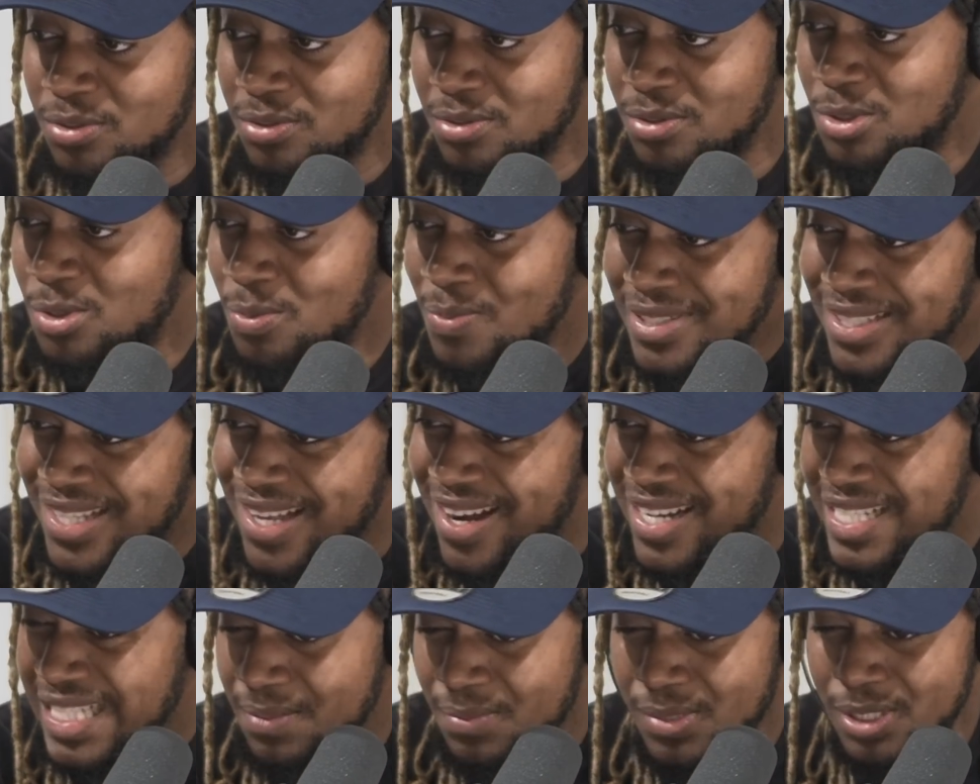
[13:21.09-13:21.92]
but you
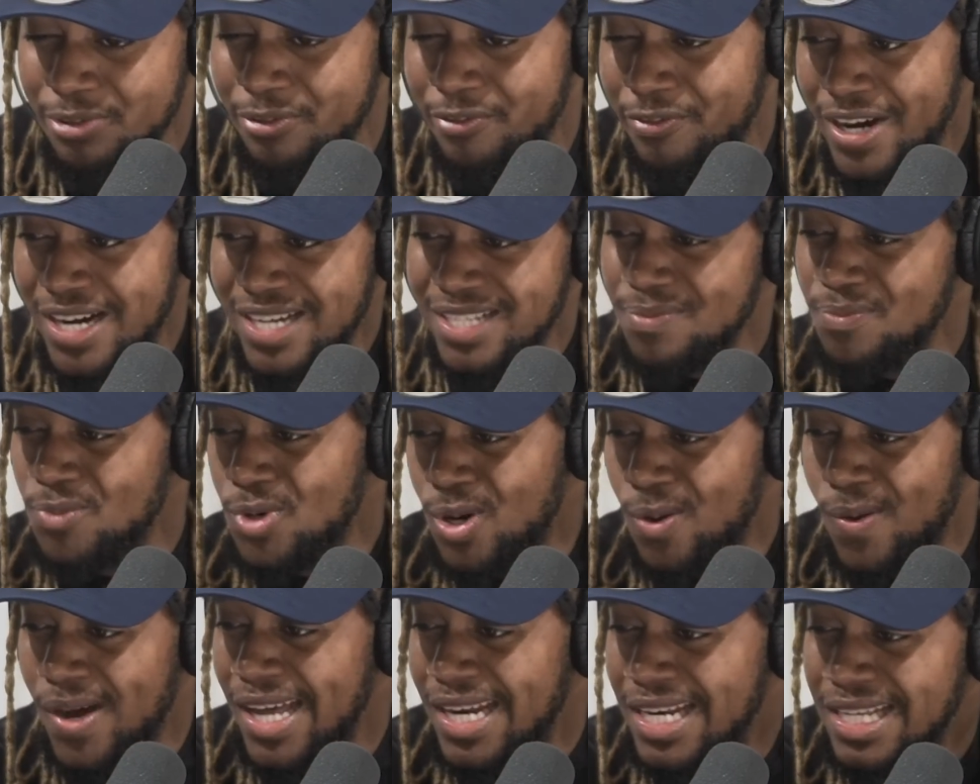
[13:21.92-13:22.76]
must talk so much
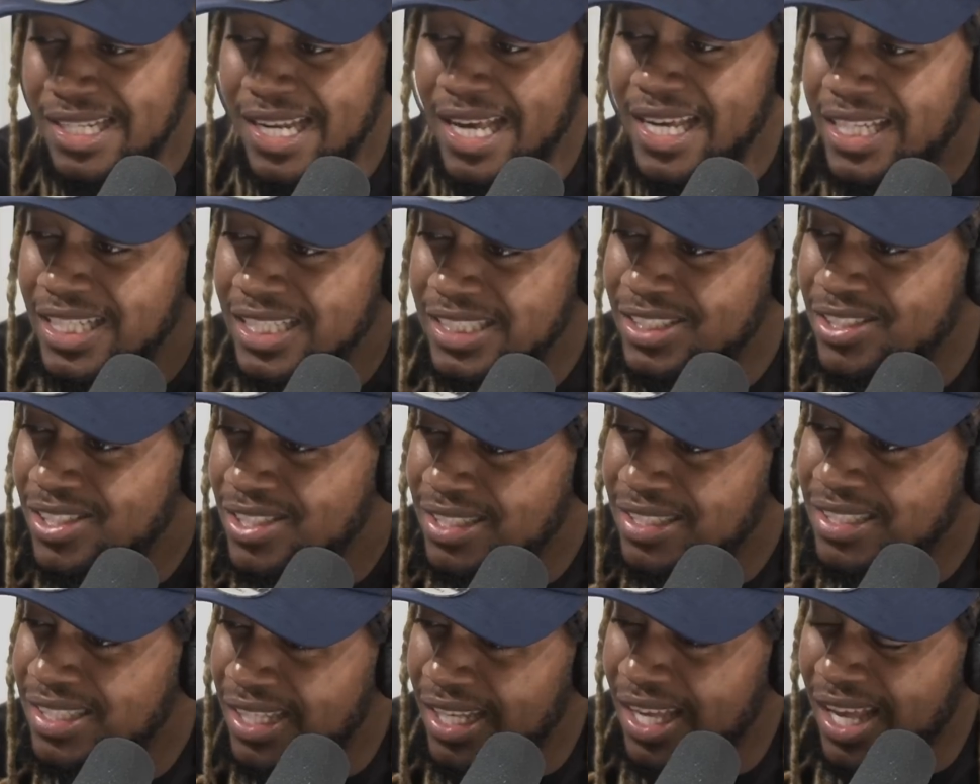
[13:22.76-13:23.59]
fucks more while it like
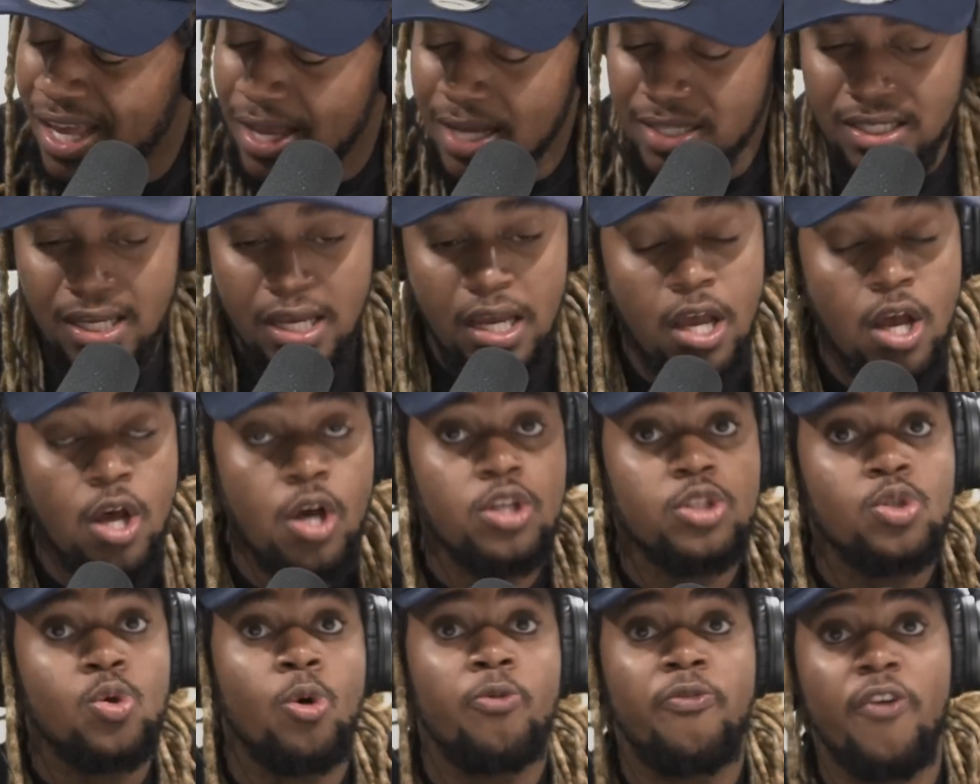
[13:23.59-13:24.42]
just, you know
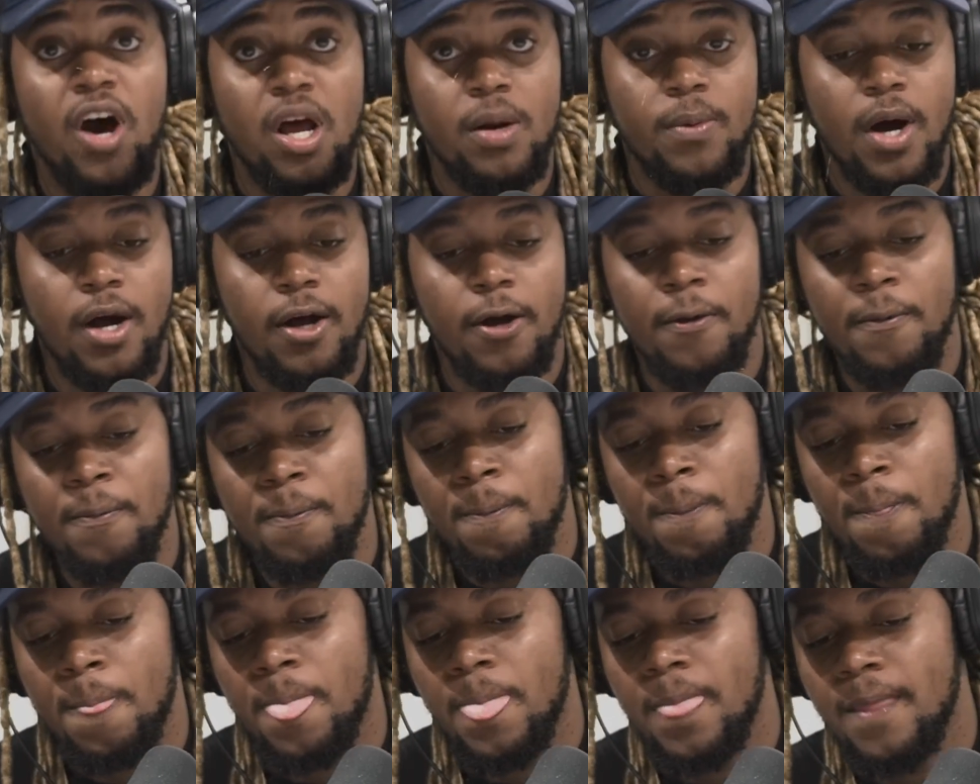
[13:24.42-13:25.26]
So far,
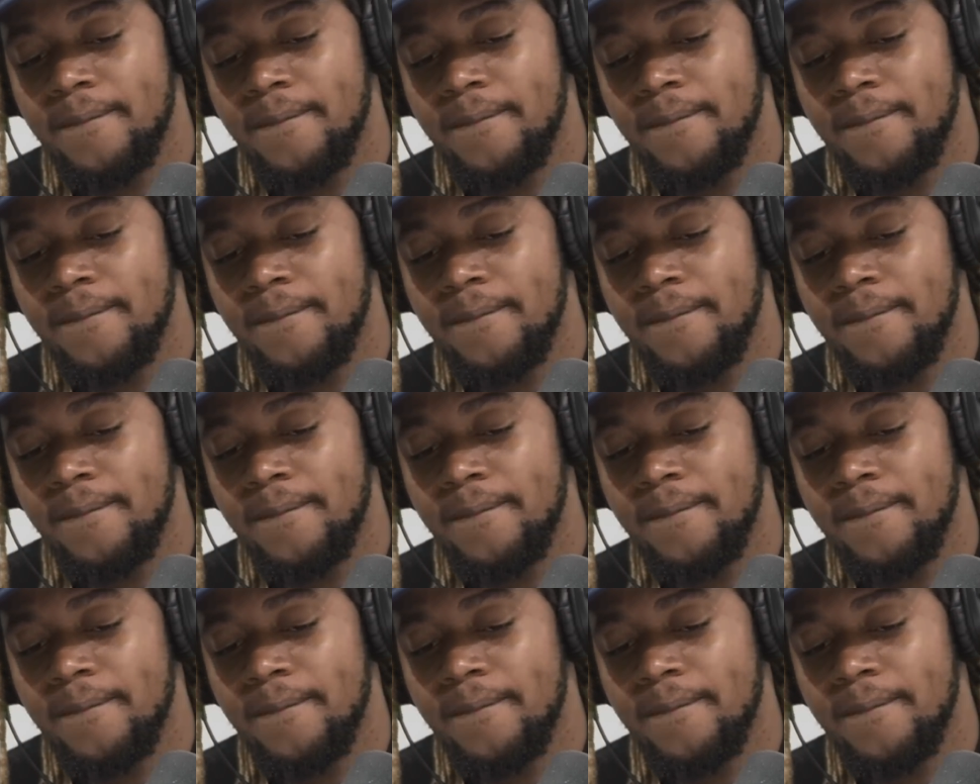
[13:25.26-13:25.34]
what?